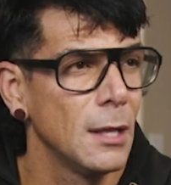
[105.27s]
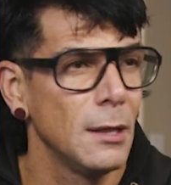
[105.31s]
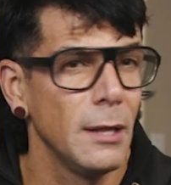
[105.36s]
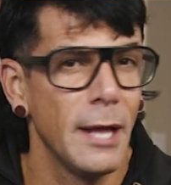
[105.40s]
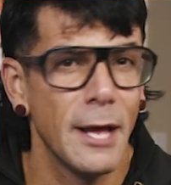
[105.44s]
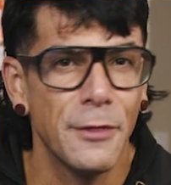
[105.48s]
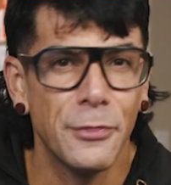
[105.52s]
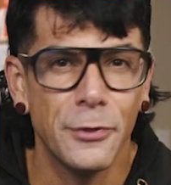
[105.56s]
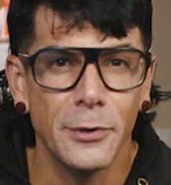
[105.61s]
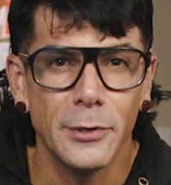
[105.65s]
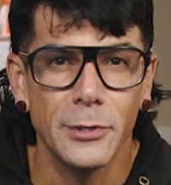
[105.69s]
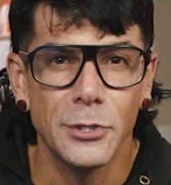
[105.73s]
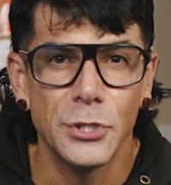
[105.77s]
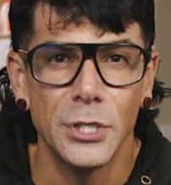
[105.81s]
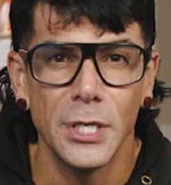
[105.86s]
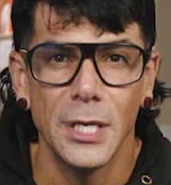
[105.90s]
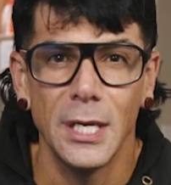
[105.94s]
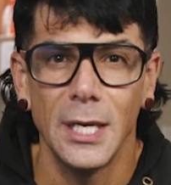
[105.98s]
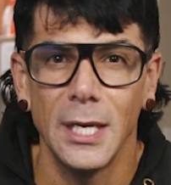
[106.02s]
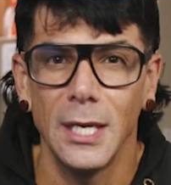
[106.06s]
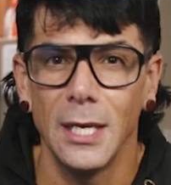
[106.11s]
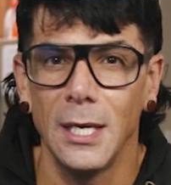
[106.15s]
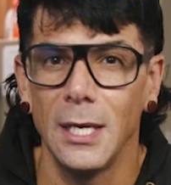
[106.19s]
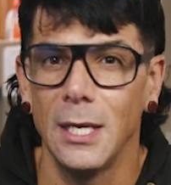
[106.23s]

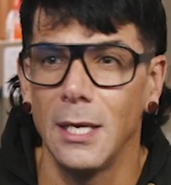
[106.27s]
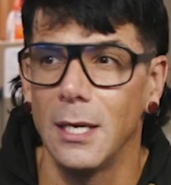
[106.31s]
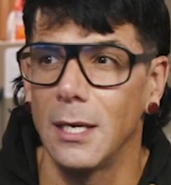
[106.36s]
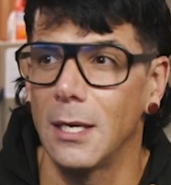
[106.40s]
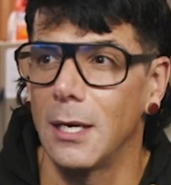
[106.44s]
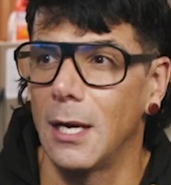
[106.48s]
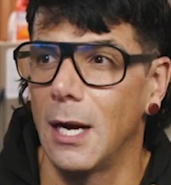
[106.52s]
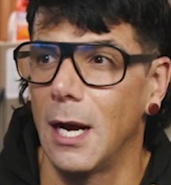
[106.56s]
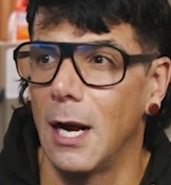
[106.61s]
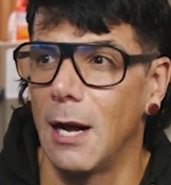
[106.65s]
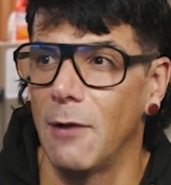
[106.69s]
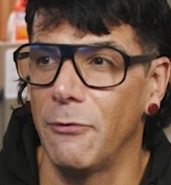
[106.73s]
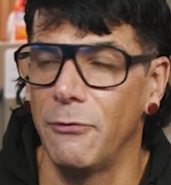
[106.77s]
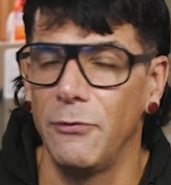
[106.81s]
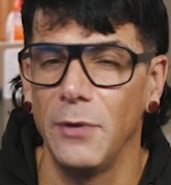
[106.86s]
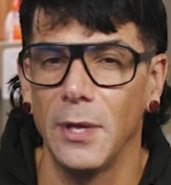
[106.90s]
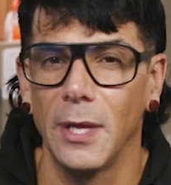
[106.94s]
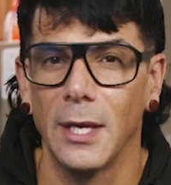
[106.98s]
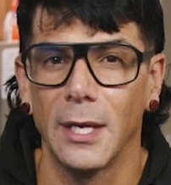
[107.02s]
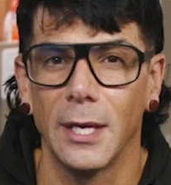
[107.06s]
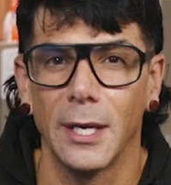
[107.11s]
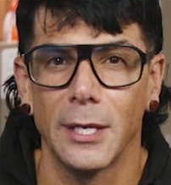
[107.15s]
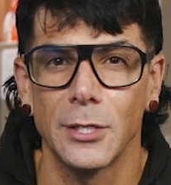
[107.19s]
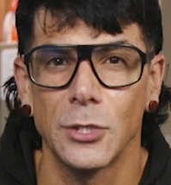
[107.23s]
lethargy,
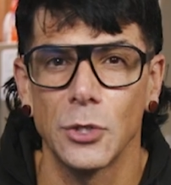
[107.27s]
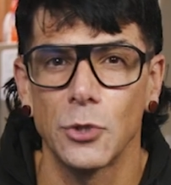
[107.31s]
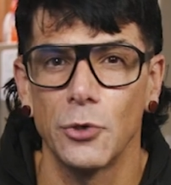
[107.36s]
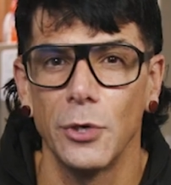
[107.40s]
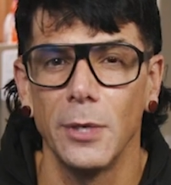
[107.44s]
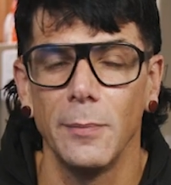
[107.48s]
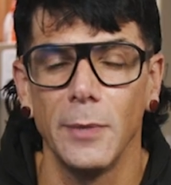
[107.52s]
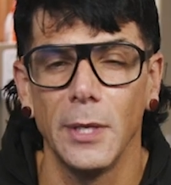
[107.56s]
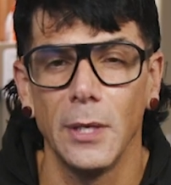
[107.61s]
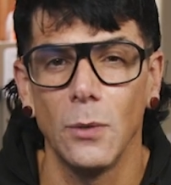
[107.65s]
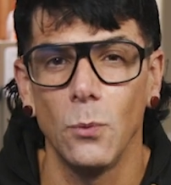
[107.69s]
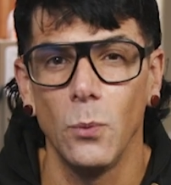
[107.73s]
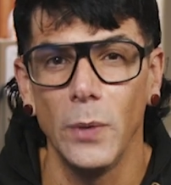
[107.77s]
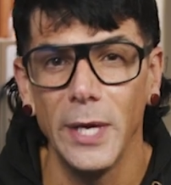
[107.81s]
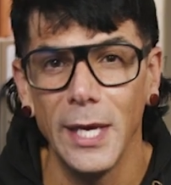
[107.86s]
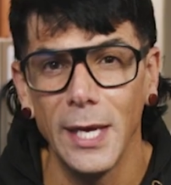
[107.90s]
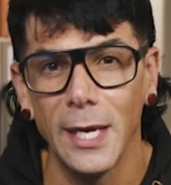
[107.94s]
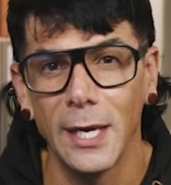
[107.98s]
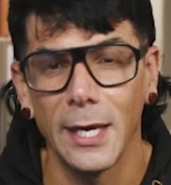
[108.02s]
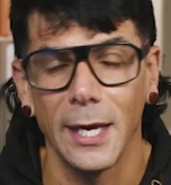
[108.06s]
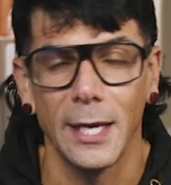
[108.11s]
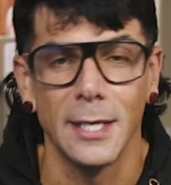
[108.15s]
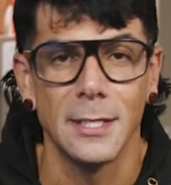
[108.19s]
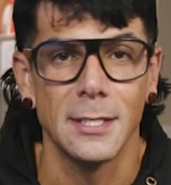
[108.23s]
feeling extremely
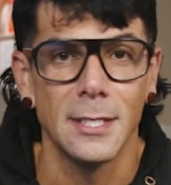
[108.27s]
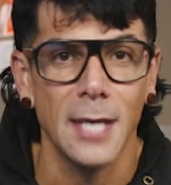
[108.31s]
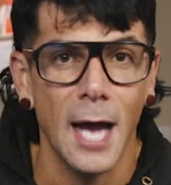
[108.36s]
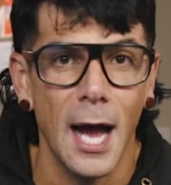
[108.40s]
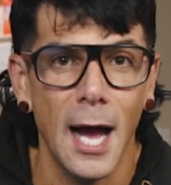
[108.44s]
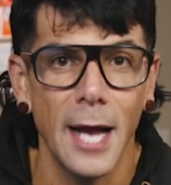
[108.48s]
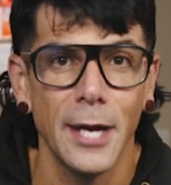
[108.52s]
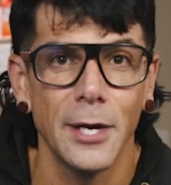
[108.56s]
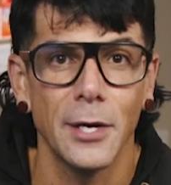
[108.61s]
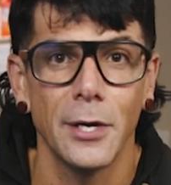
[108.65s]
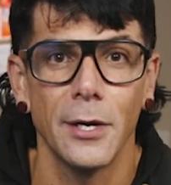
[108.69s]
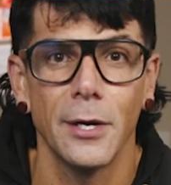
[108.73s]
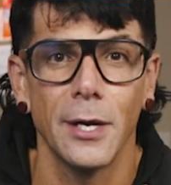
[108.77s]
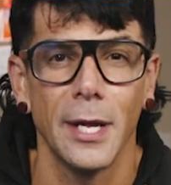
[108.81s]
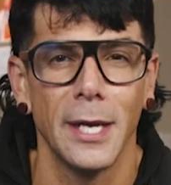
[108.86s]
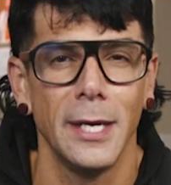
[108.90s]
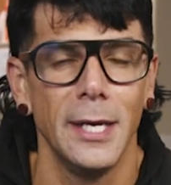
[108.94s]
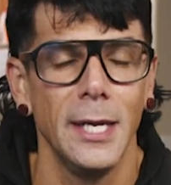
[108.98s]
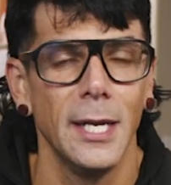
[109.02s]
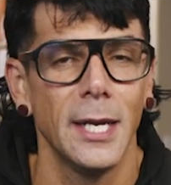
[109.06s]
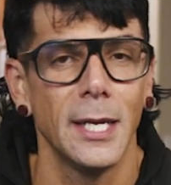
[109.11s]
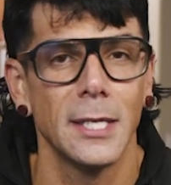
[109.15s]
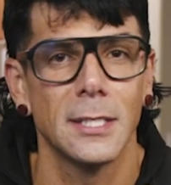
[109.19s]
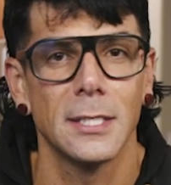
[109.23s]
weak and tired
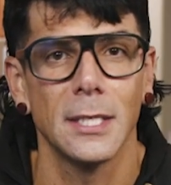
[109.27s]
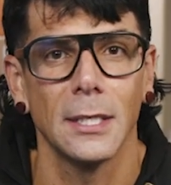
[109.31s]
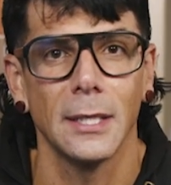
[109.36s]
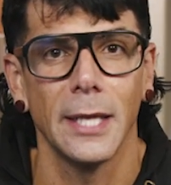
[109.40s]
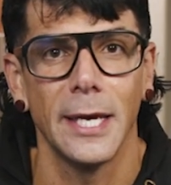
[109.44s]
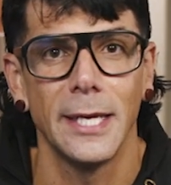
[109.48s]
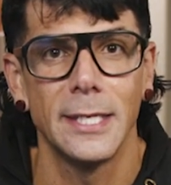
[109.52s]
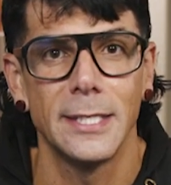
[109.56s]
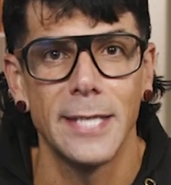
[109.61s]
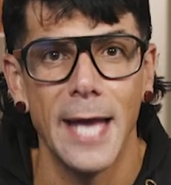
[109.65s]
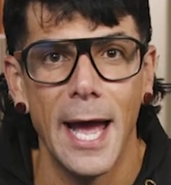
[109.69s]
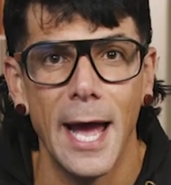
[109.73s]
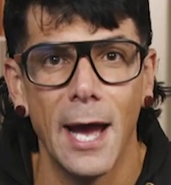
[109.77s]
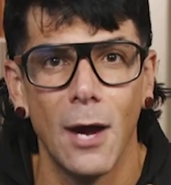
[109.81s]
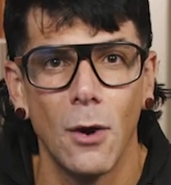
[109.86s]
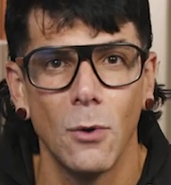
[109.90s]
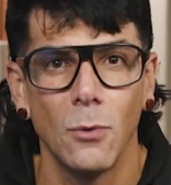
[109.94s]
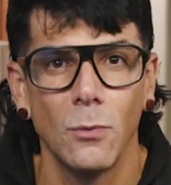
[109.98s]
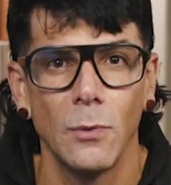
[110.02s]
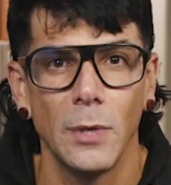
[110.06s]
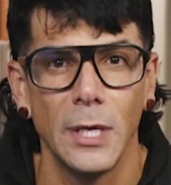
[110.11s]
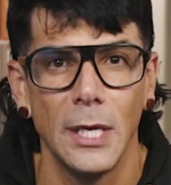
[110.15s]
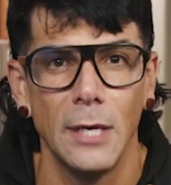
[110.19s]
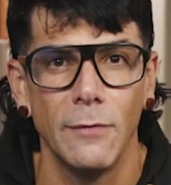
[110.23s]
and needing to lay
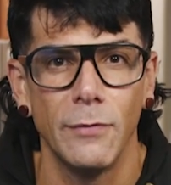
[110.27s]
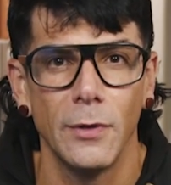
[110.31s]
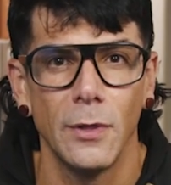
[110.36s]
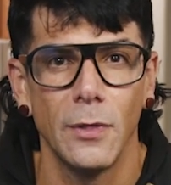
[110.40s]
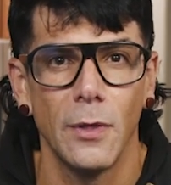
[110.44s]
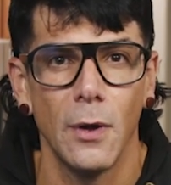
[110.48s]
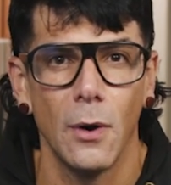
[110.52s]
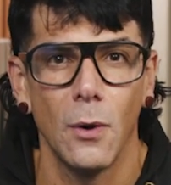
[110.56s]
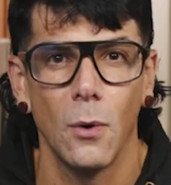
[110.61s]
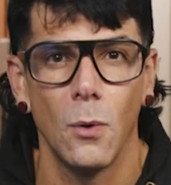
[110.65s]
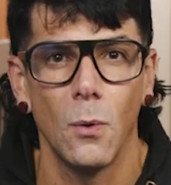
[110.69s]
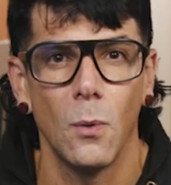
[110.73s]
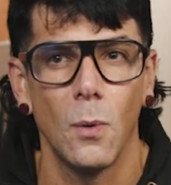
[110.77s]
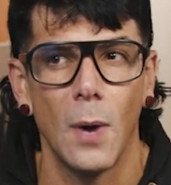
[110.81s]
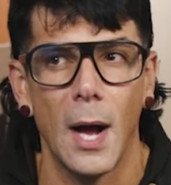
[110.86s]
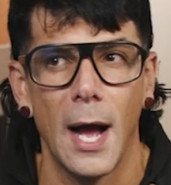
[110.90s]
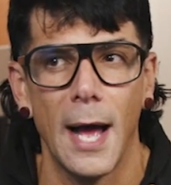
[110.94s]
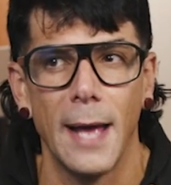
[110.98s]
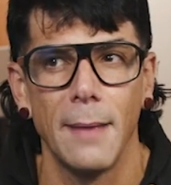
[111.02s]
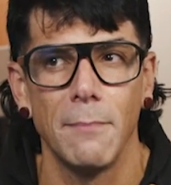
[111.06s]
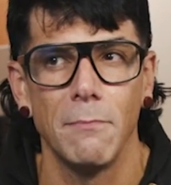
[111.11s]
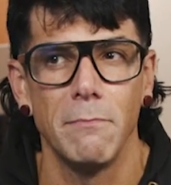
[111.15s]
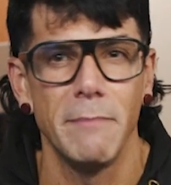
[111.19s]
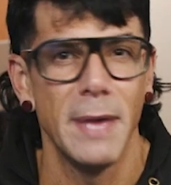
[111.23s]
down, even though
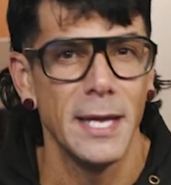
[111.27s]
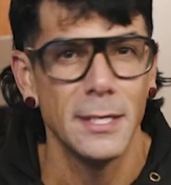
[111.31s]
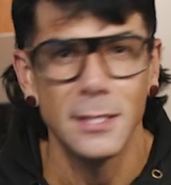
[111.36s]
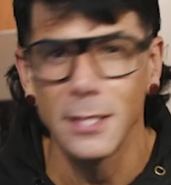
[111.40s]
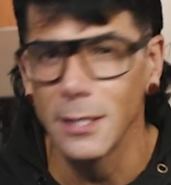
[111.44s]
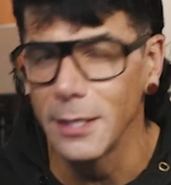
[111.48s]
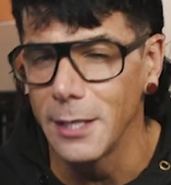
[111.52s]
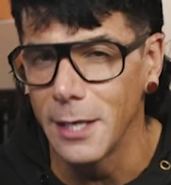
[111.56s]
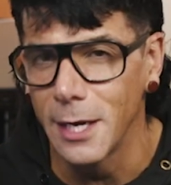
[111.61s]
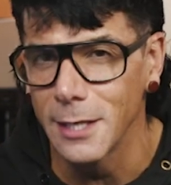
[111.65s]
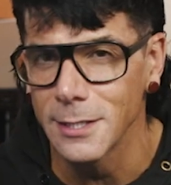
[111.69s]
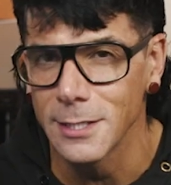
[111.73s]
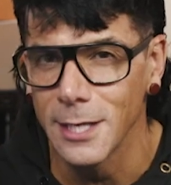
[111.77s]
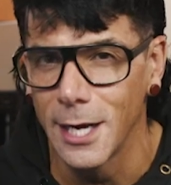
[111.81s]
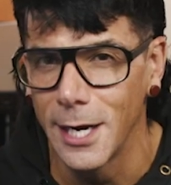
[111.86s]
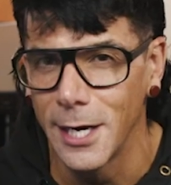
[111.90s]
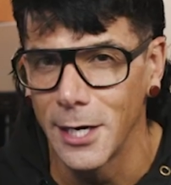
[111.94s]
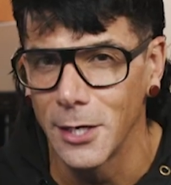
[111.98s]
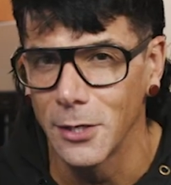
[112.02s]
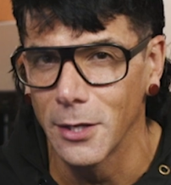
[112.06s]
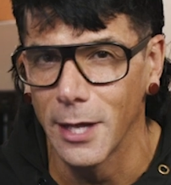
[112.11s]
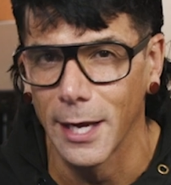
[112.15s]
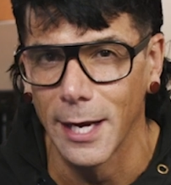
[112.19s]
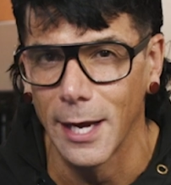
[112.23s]
I'm mentally not
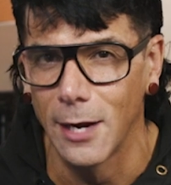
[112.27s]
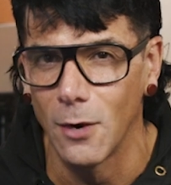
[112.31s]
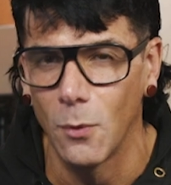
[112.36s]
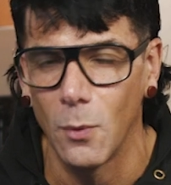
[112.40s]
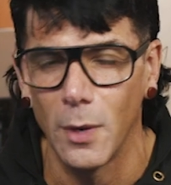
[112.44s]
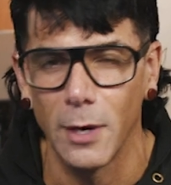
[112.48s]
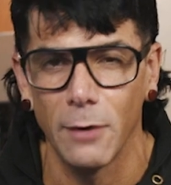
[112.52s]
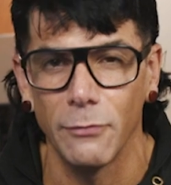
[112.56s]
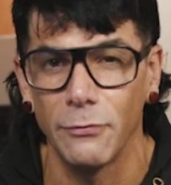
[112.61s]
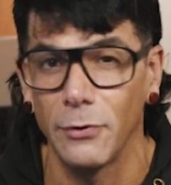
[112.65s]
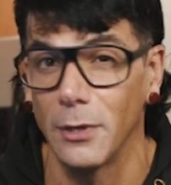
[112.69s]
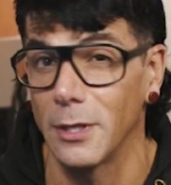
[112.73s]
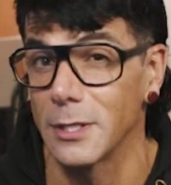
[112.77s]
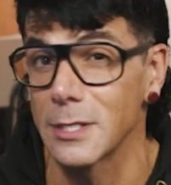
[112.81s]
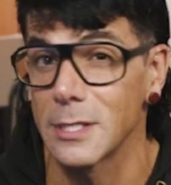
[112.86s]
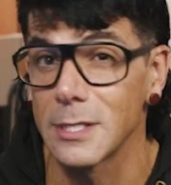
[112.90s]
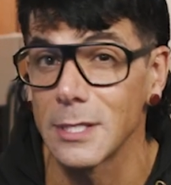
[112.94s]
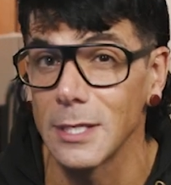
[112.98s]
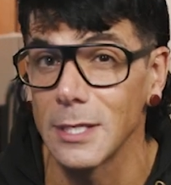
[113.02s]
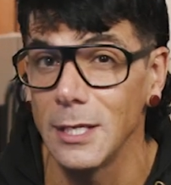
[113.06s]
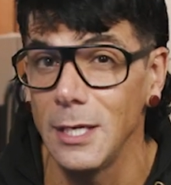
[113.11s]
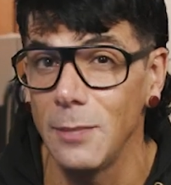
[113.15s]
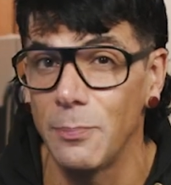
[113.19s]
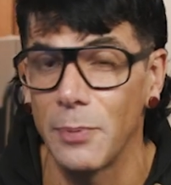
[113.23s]
tired. Like, I don't want to fall
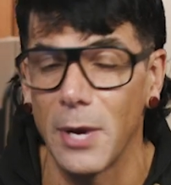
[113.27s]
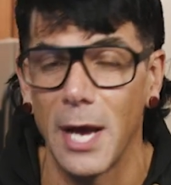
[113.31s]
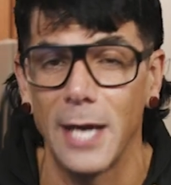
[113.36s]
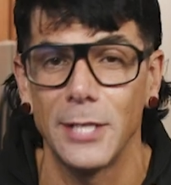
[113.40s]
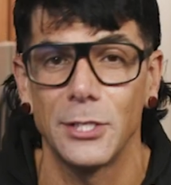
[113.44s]
asleep.